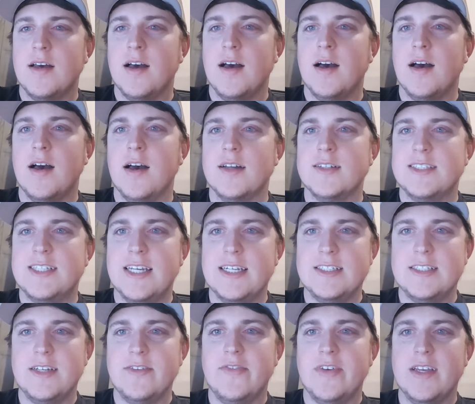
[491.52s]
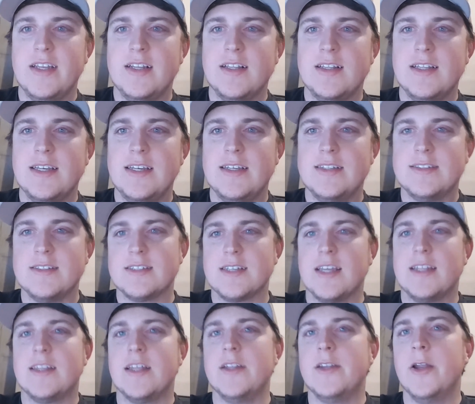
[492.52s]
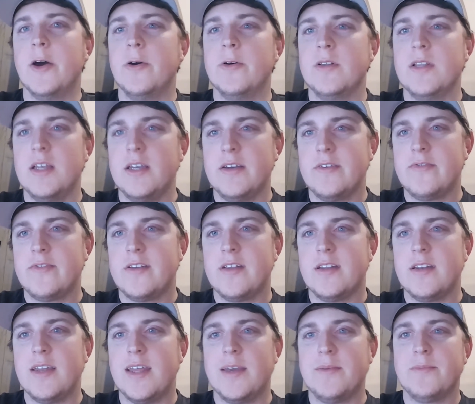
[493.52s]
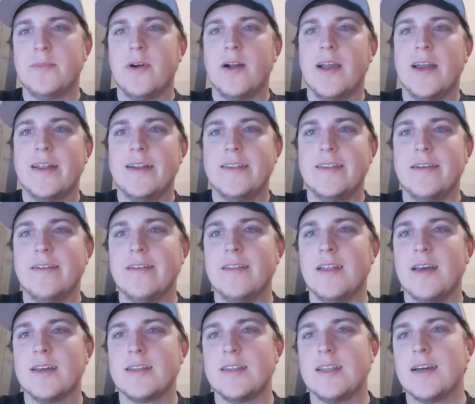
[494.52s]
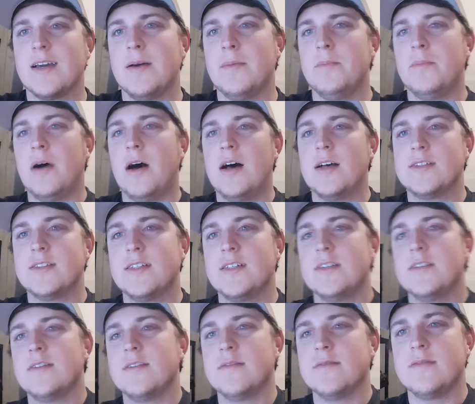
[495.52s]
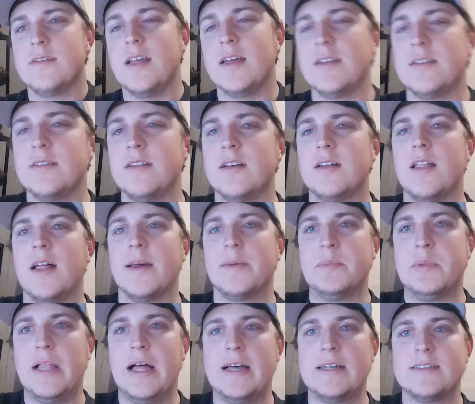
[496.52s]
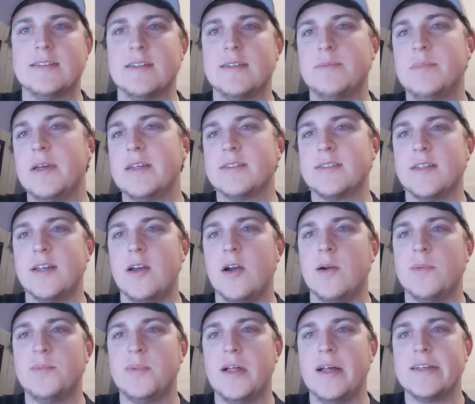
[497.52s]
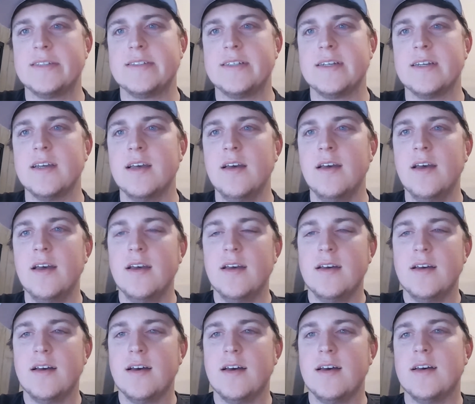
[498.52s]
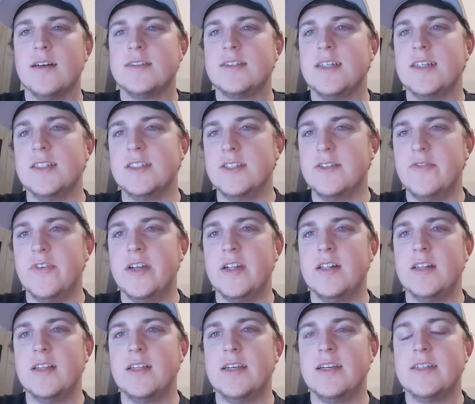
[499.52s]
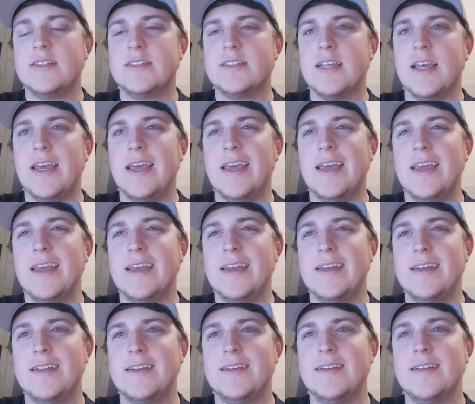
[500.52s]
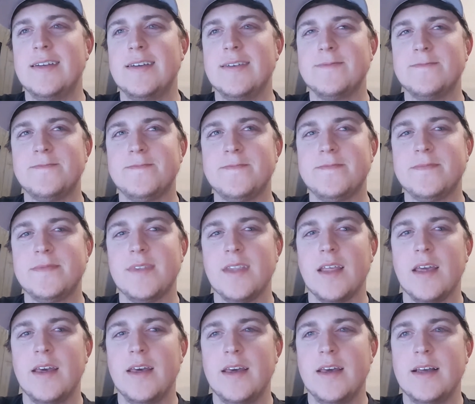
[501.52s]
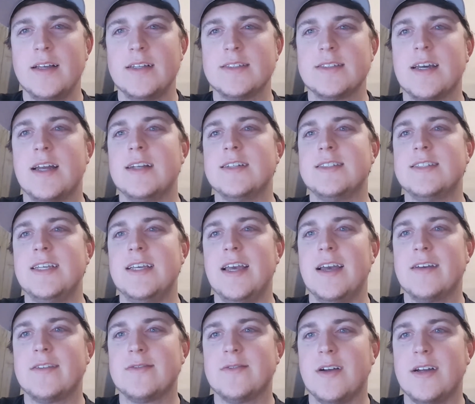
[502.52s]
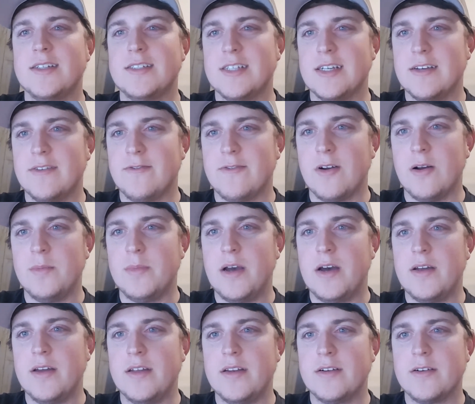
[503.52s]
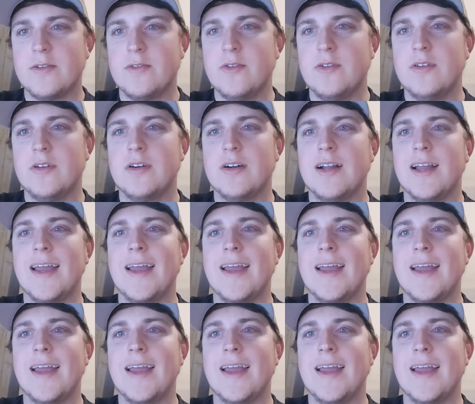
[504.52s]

uh, deletes. It's got the No Lift name brand. They're like the composite, like look like plastic, basically are plastic. Uh, TGV deletes, and it's got a CX Racing front mount intercooler,